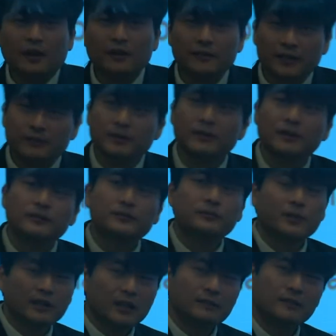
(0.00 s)
a little bit of
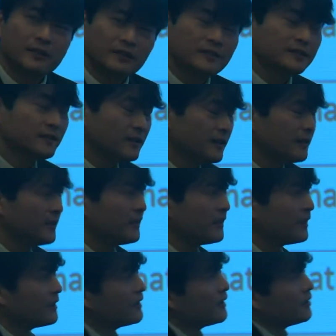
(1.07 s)
preliminary study,
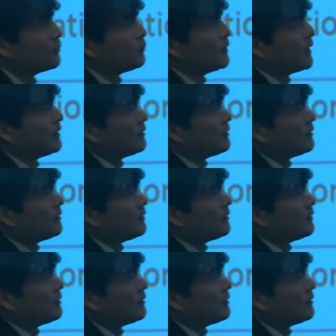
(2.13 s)
we